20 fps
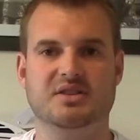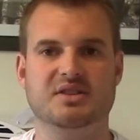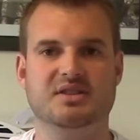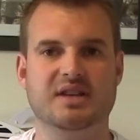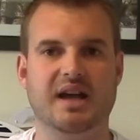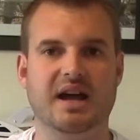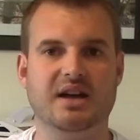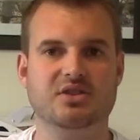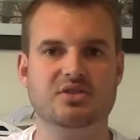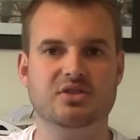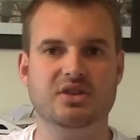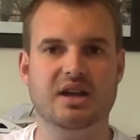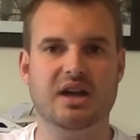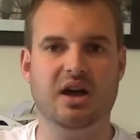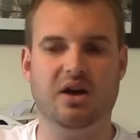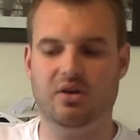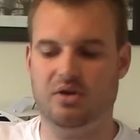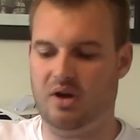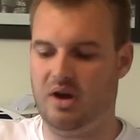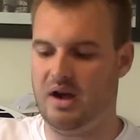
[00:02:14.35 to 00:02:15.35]
It's actually
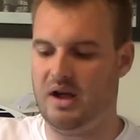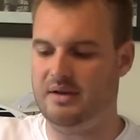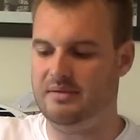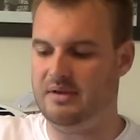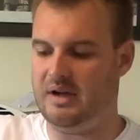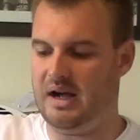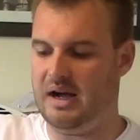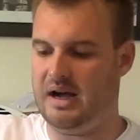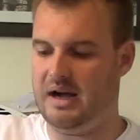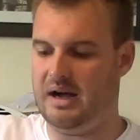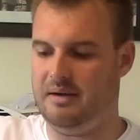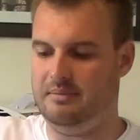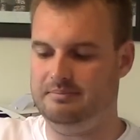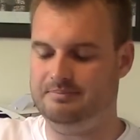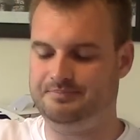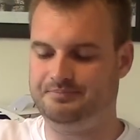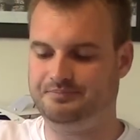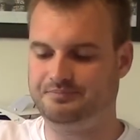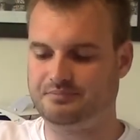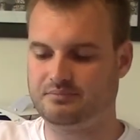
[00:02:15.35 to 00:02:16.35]
held on,
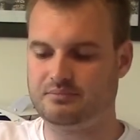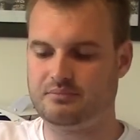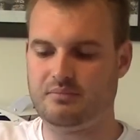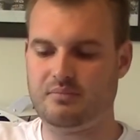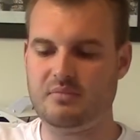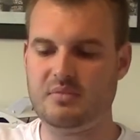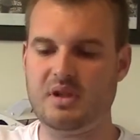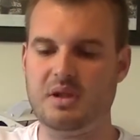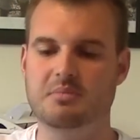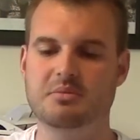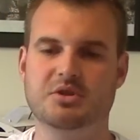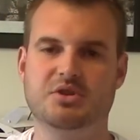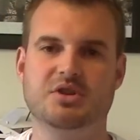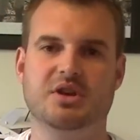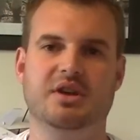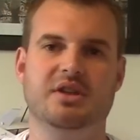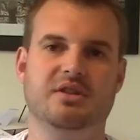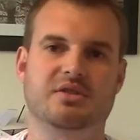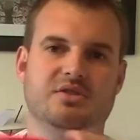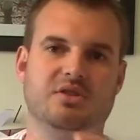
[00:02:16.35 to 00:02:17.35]
let me show
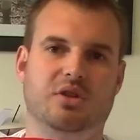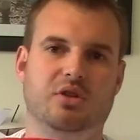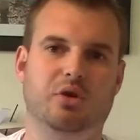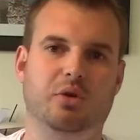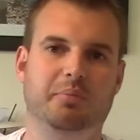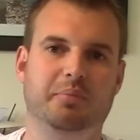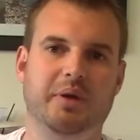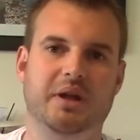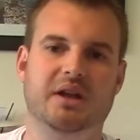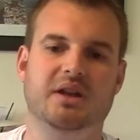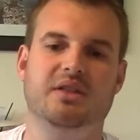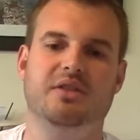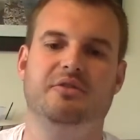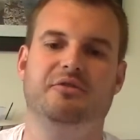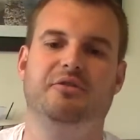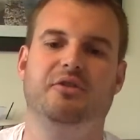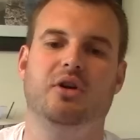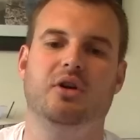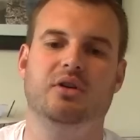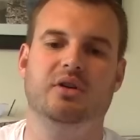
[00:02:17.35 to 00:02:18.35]
you, there's a little pin in the
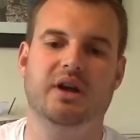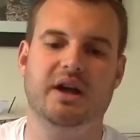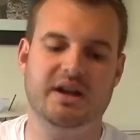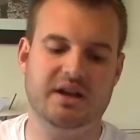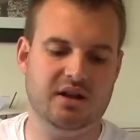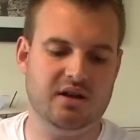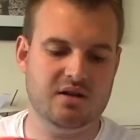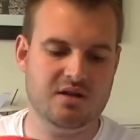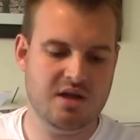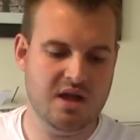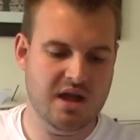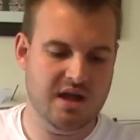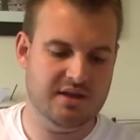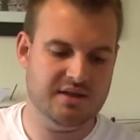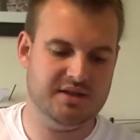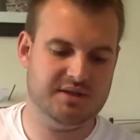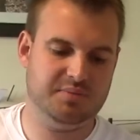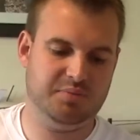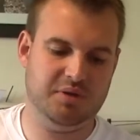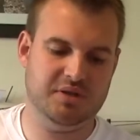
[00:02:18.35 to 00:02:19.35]
front right here.
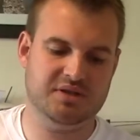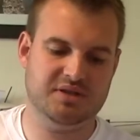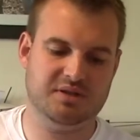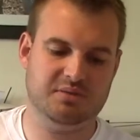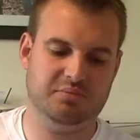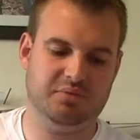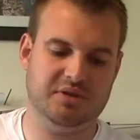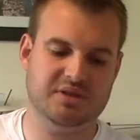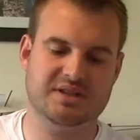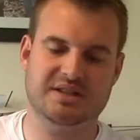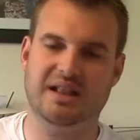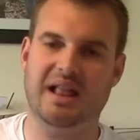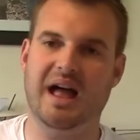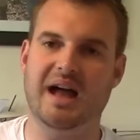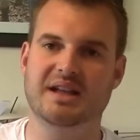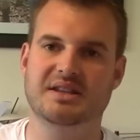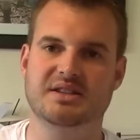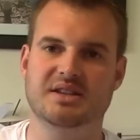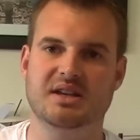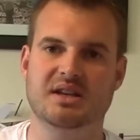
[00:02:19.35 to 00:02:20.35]
This pin simply
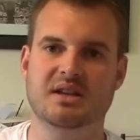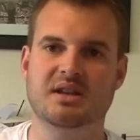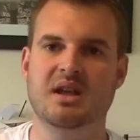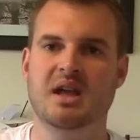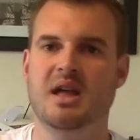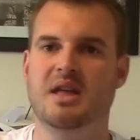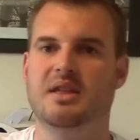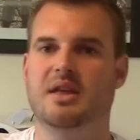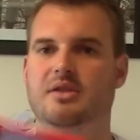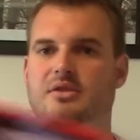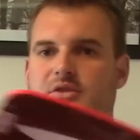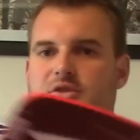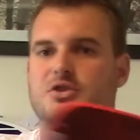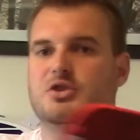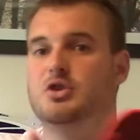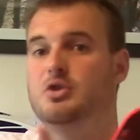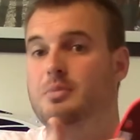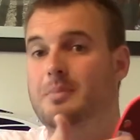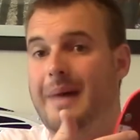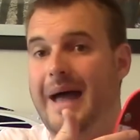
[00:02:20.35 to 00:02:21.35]
slides in, and there's
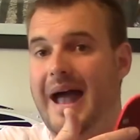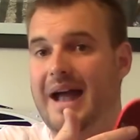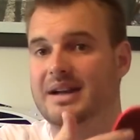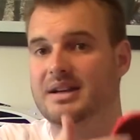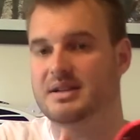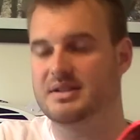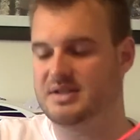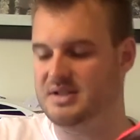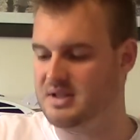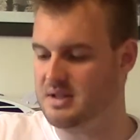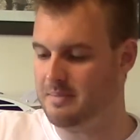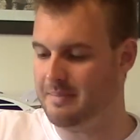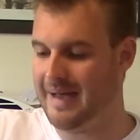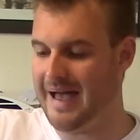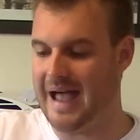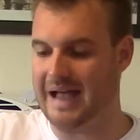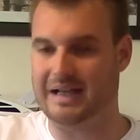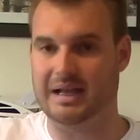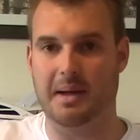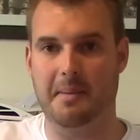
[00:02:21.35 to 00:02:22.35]
two magnets in the
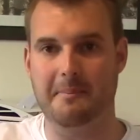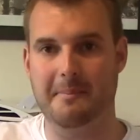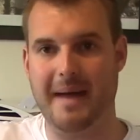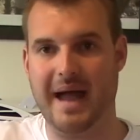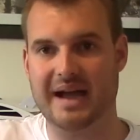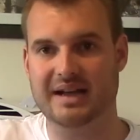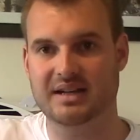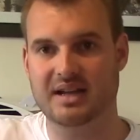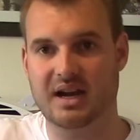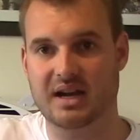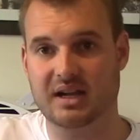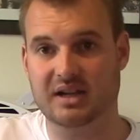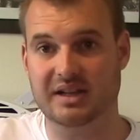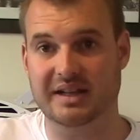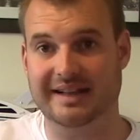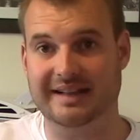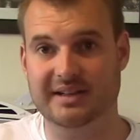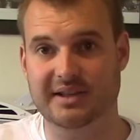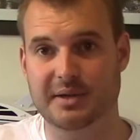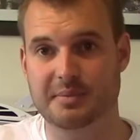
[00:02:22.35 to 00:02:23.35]
back. It magnetically
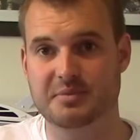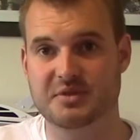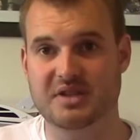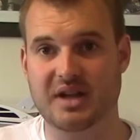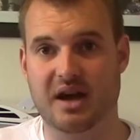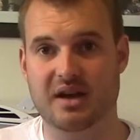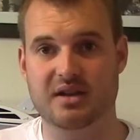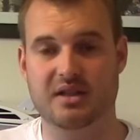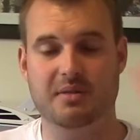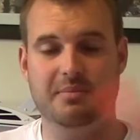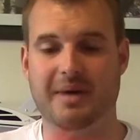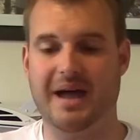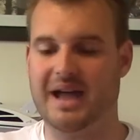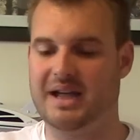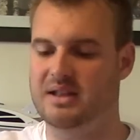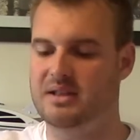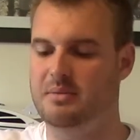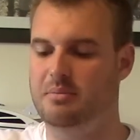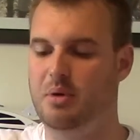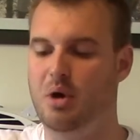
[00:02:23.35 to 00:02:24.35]
clips down to the back
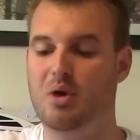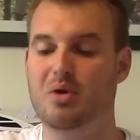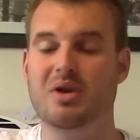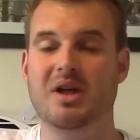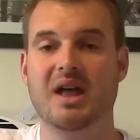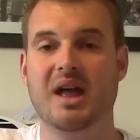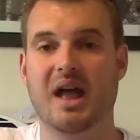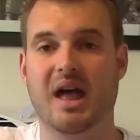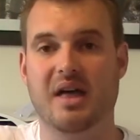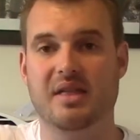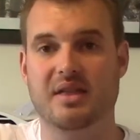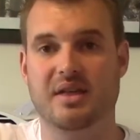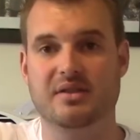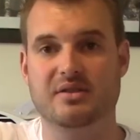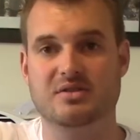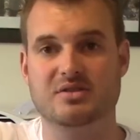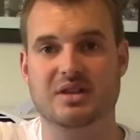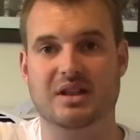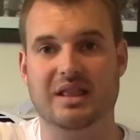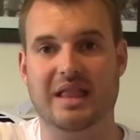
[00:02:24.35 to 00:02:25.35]
of the boat, and then
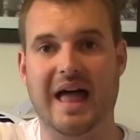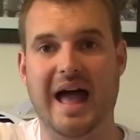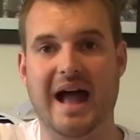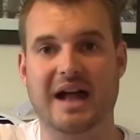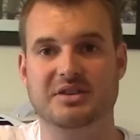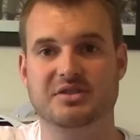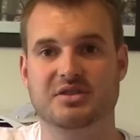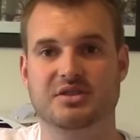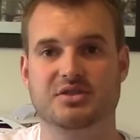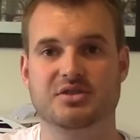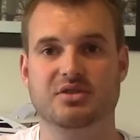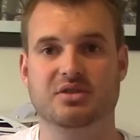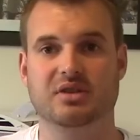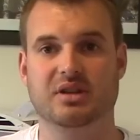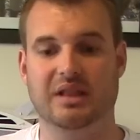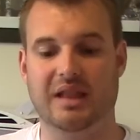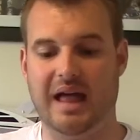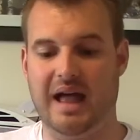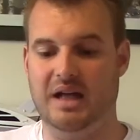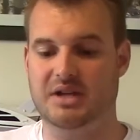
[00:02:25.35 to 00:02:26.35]
there's a latch that you
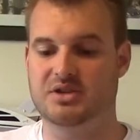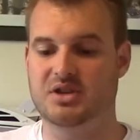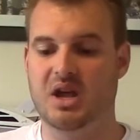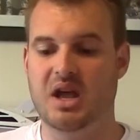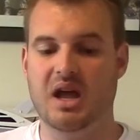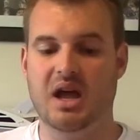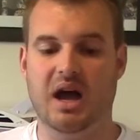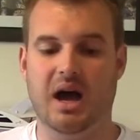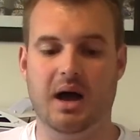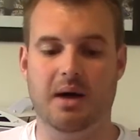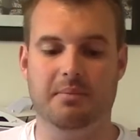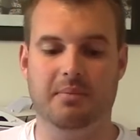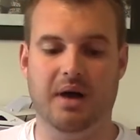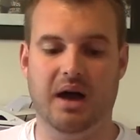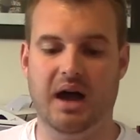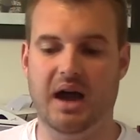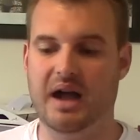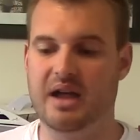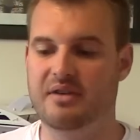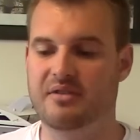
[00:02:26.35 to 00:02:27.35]
can latch. I
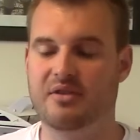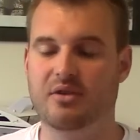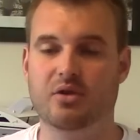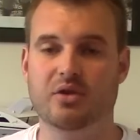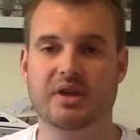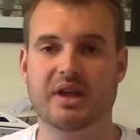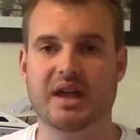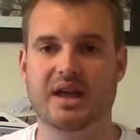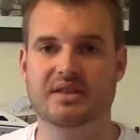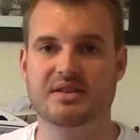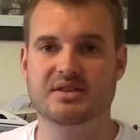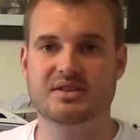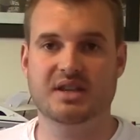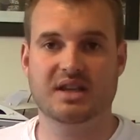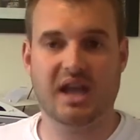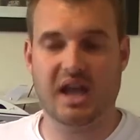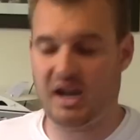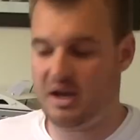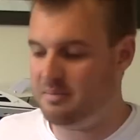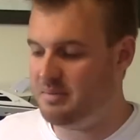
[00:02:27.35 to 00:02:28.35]
have only had this
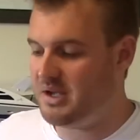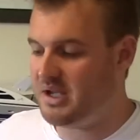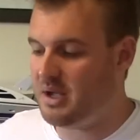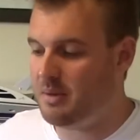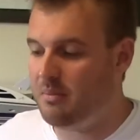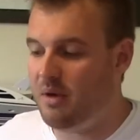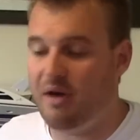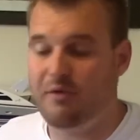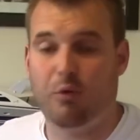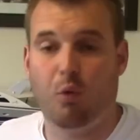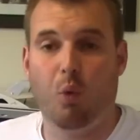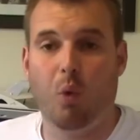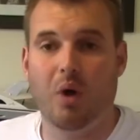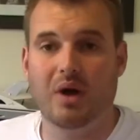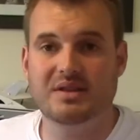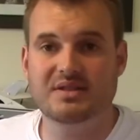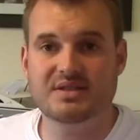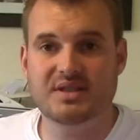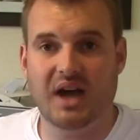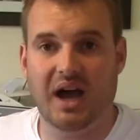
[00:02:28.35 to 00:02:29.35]
canopy come off
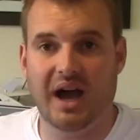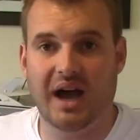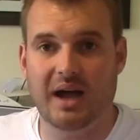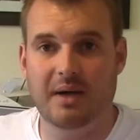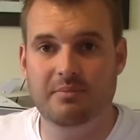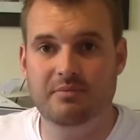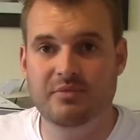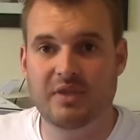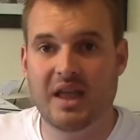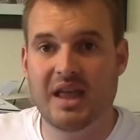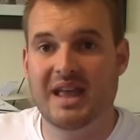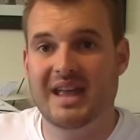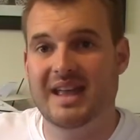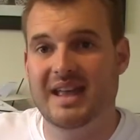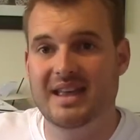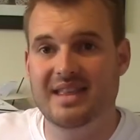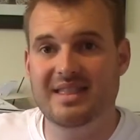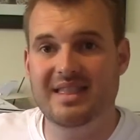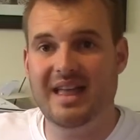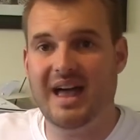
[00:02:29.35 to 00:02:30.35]
one time
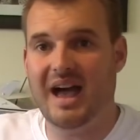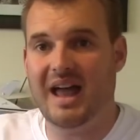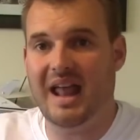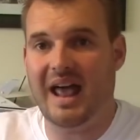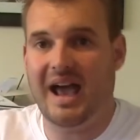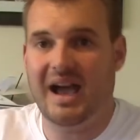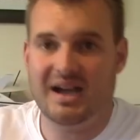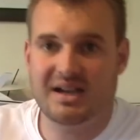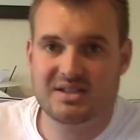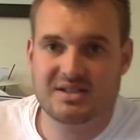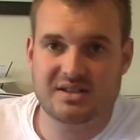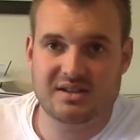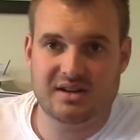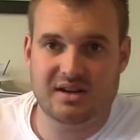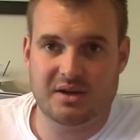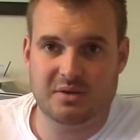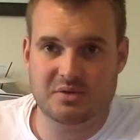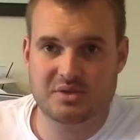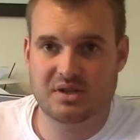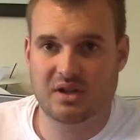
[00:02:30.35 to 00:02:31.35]
in that accident
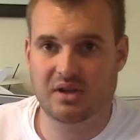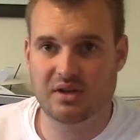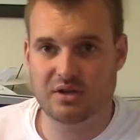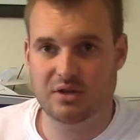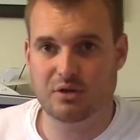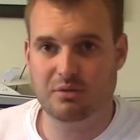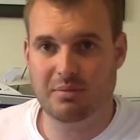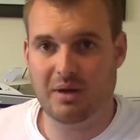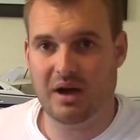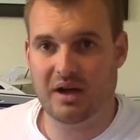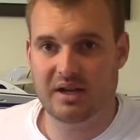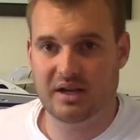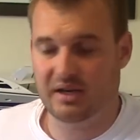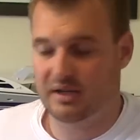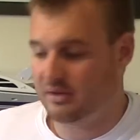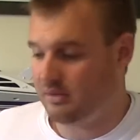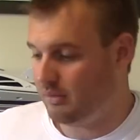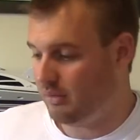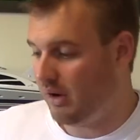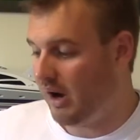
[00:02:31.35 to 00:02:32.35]
I was telling you about
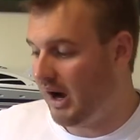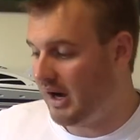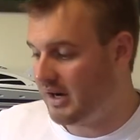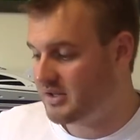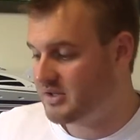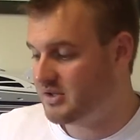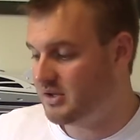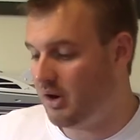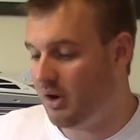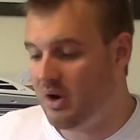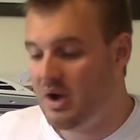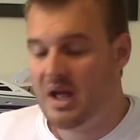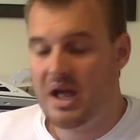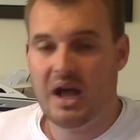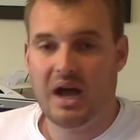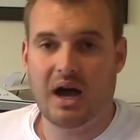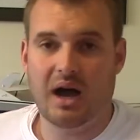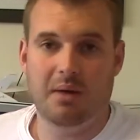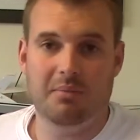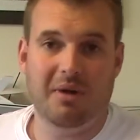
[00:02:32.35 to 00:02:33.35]
hitting the rocks. So
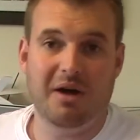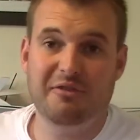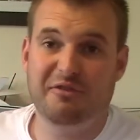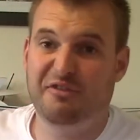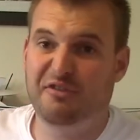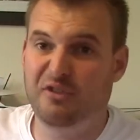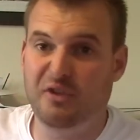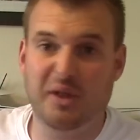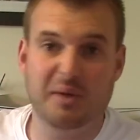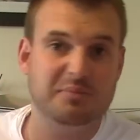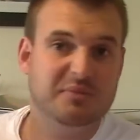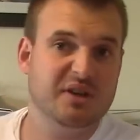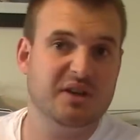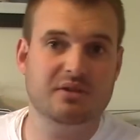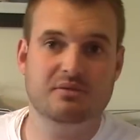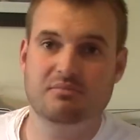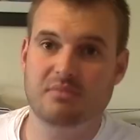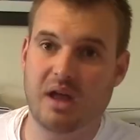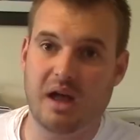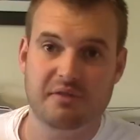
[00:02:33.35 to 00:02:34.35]
I flipped
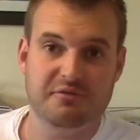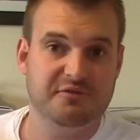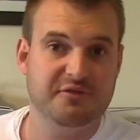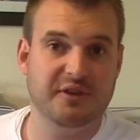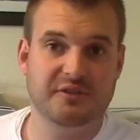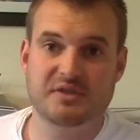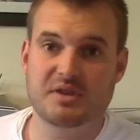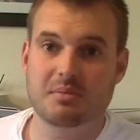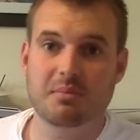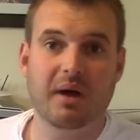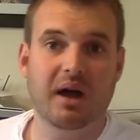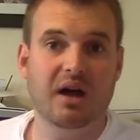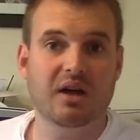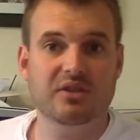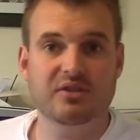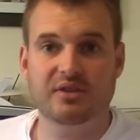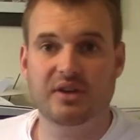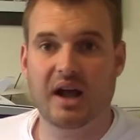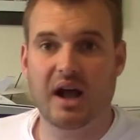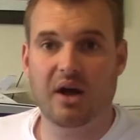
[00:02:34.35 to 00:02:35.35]
it at 50
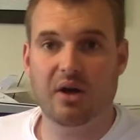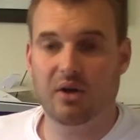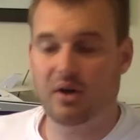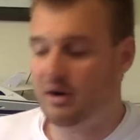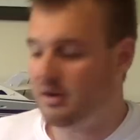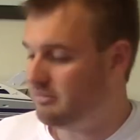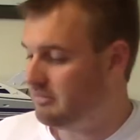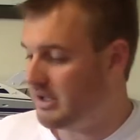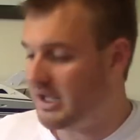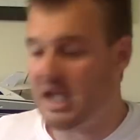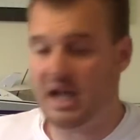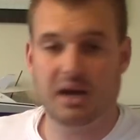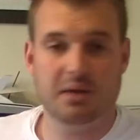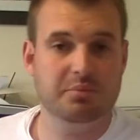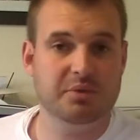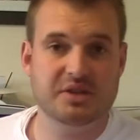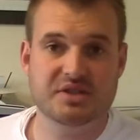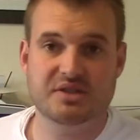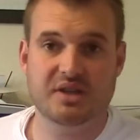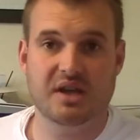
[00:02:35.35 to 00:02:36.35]
miles an hour. The
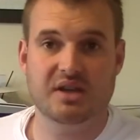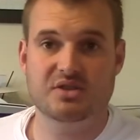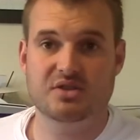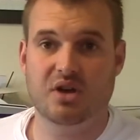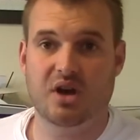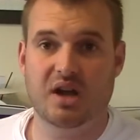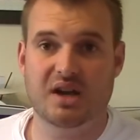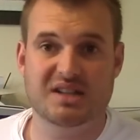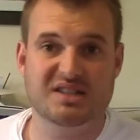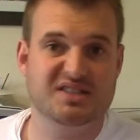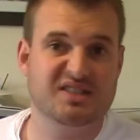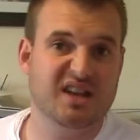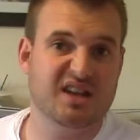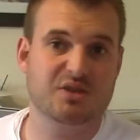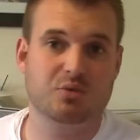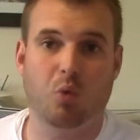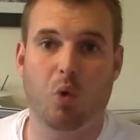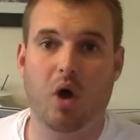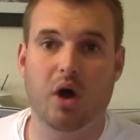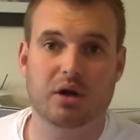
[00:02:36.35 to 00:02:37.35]
canopy stays on, it stays
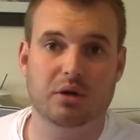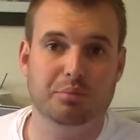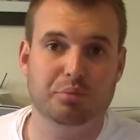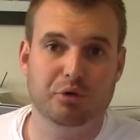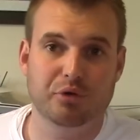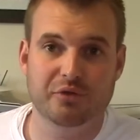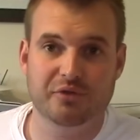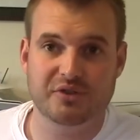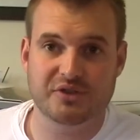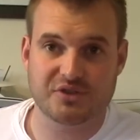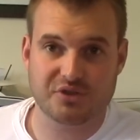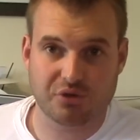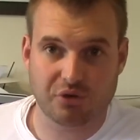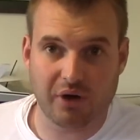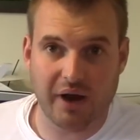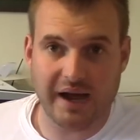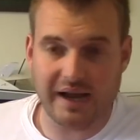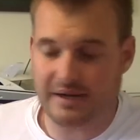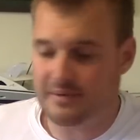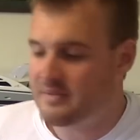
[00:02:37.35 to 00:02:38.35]
waterproof, it's
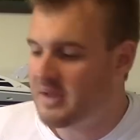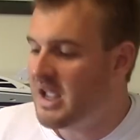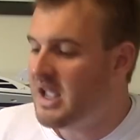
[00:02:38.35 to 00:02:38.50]
great.